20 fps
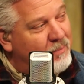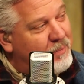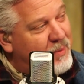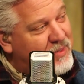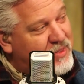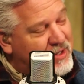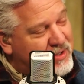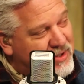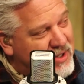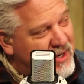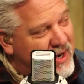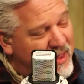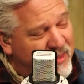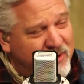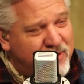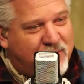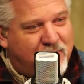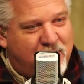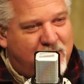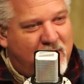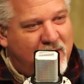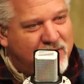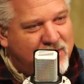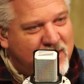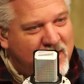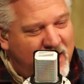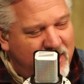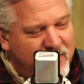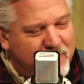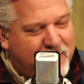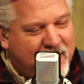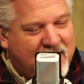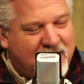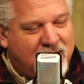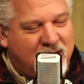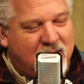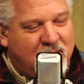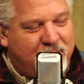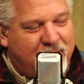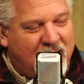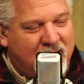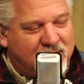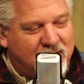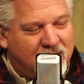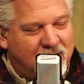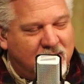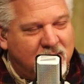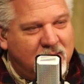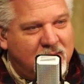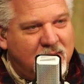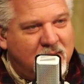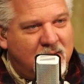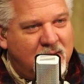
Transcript: But there's another there's another piece of the puzzle.